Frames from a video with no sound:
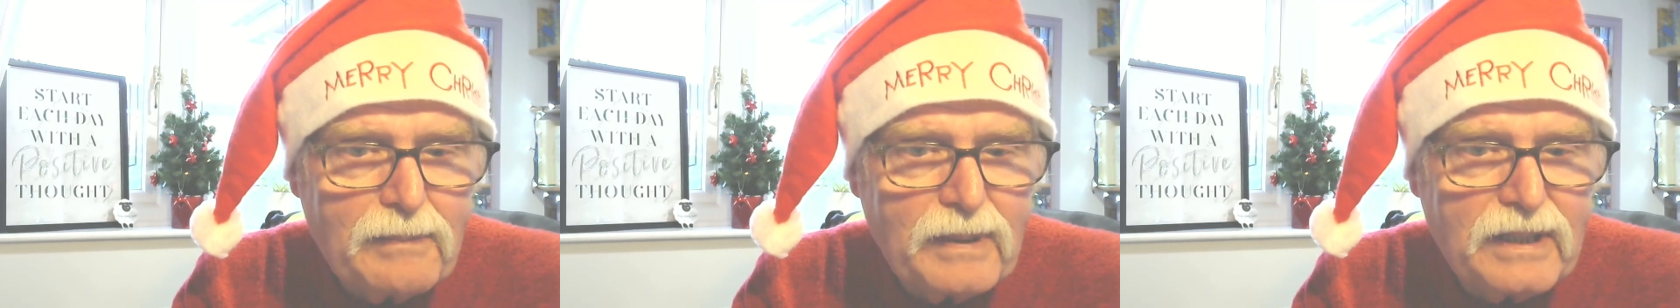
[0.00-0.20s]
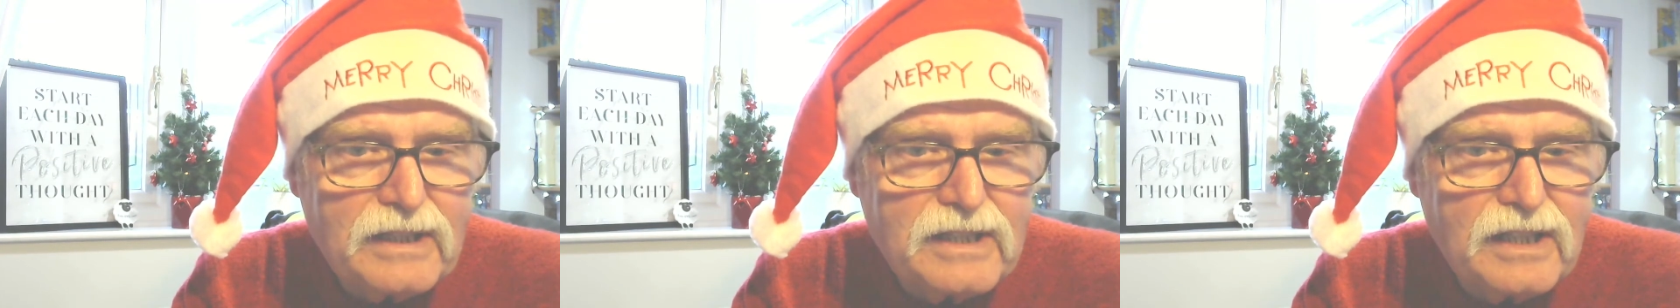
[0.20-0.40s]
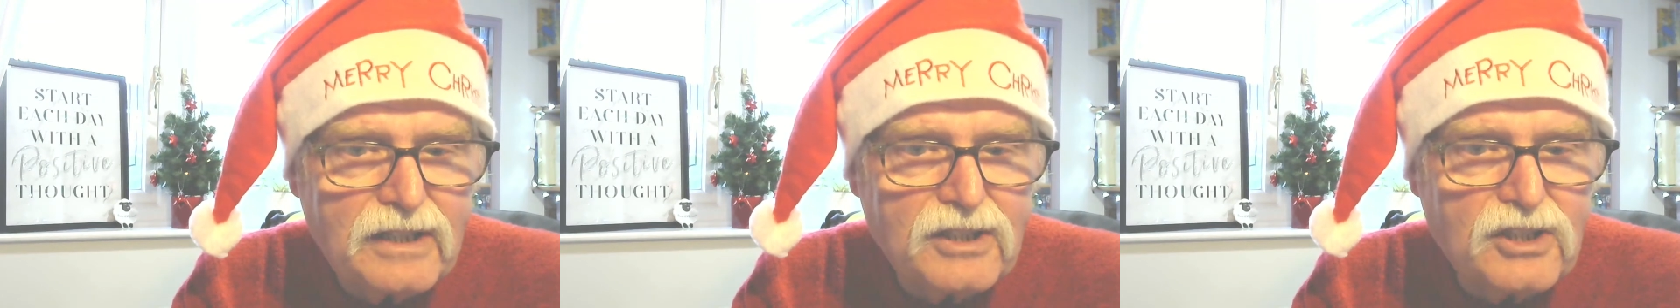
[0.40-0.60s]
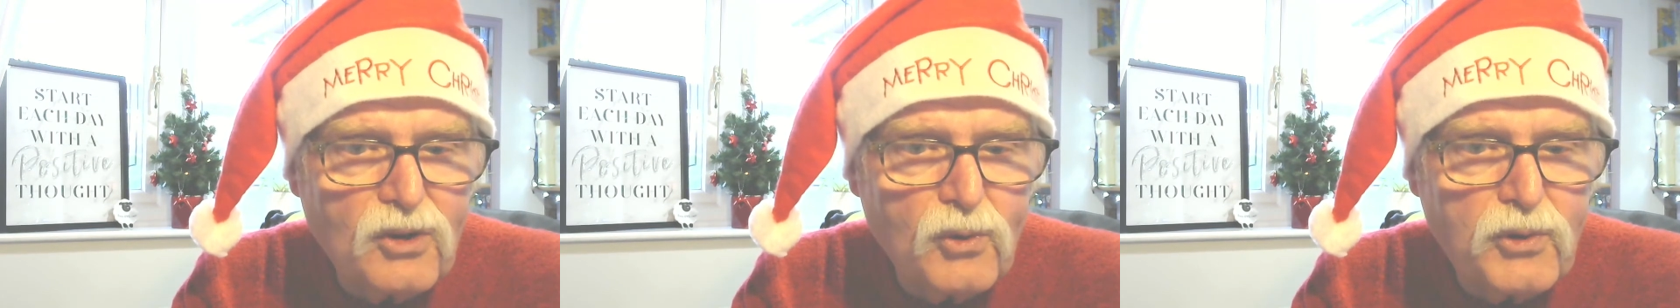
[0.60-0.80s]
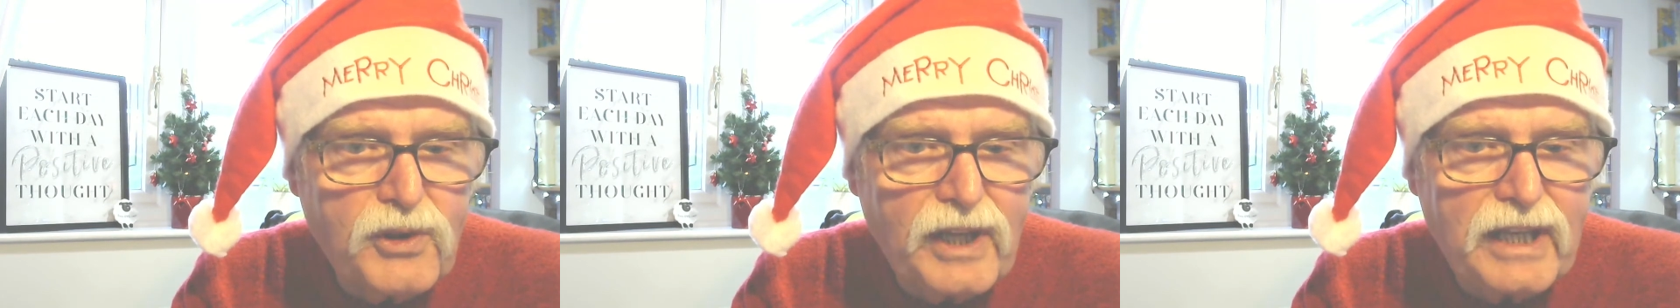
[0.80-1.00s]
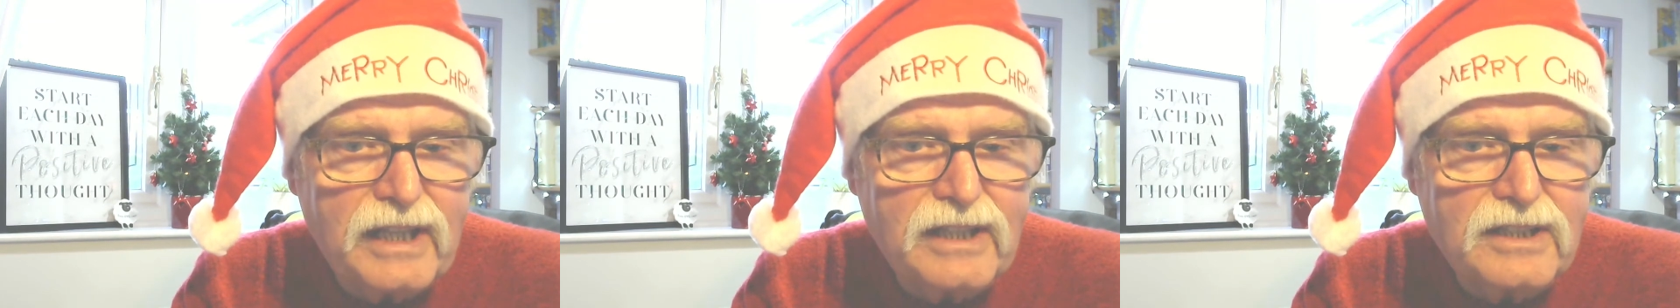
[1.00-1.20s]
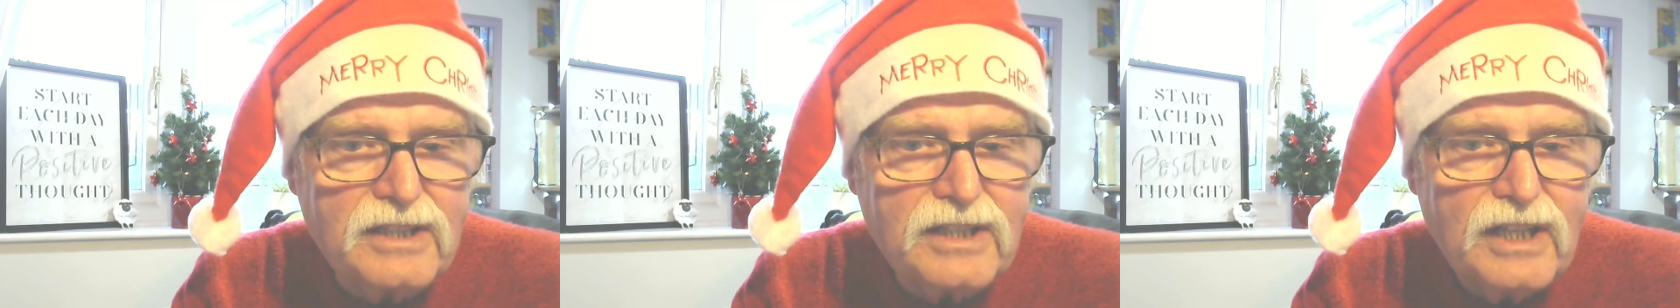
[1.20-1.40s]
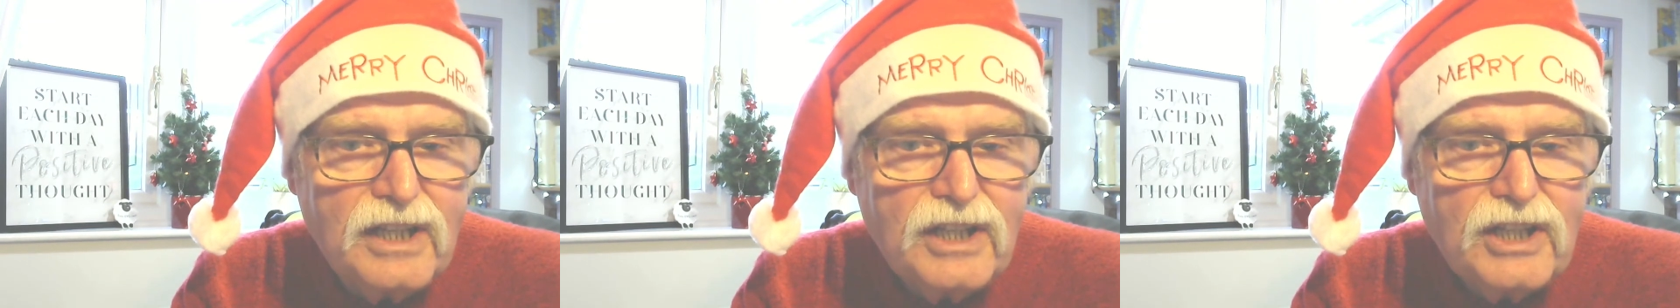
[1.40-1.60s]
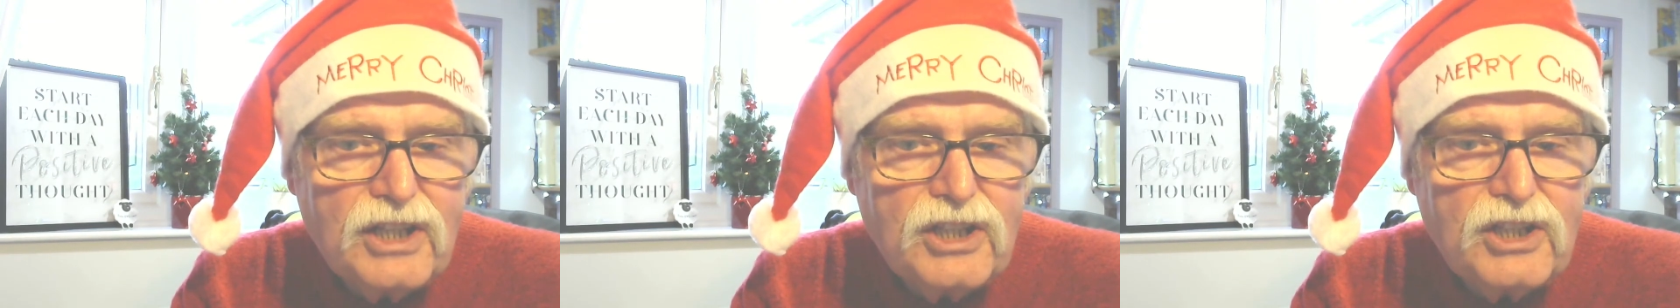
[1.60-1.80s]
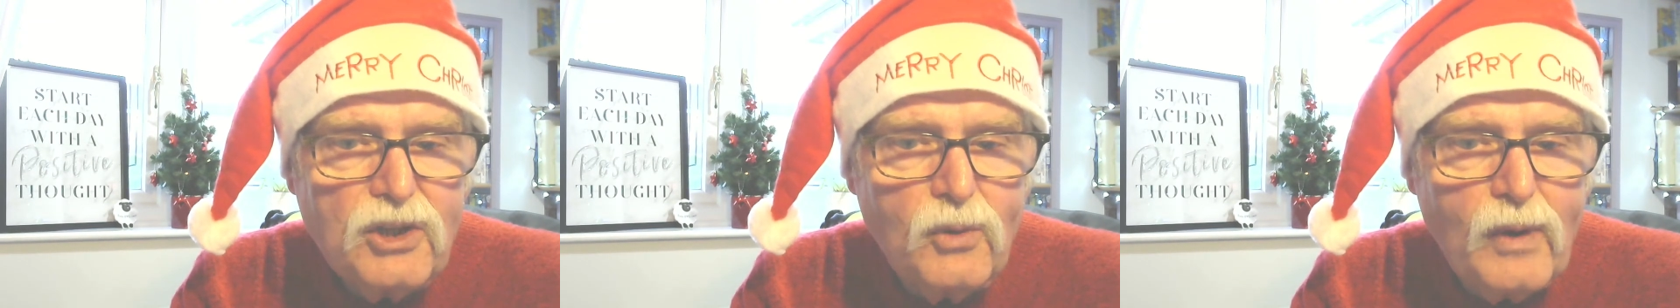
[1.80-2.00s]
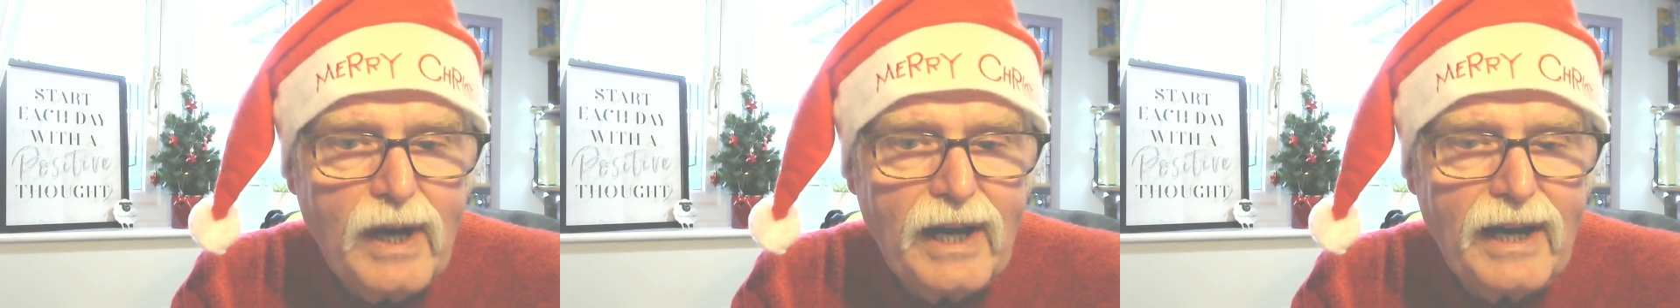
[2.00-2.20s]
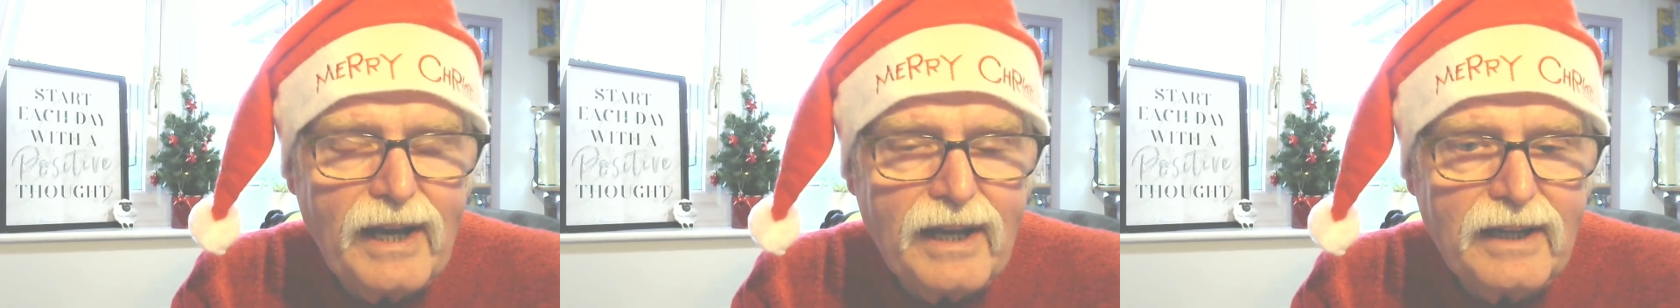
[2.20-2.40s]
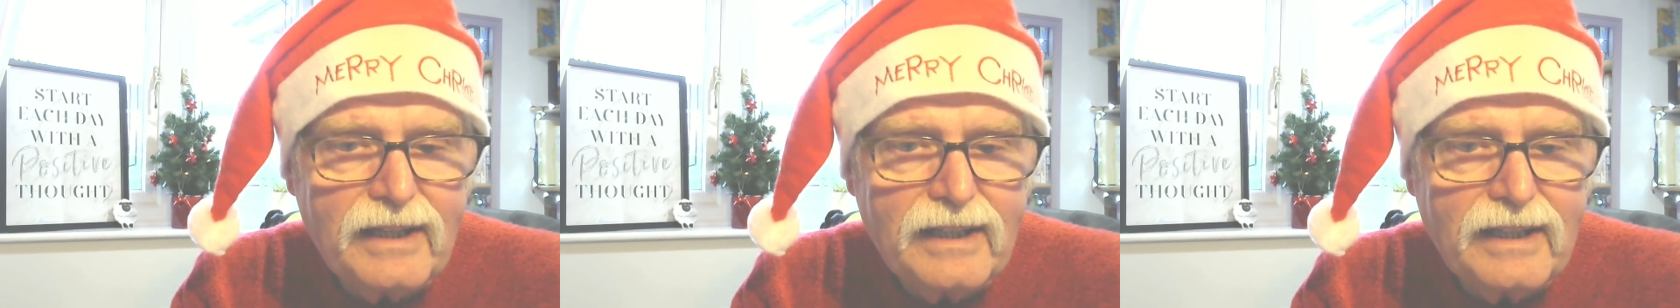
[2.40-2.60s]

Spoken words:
but two things you are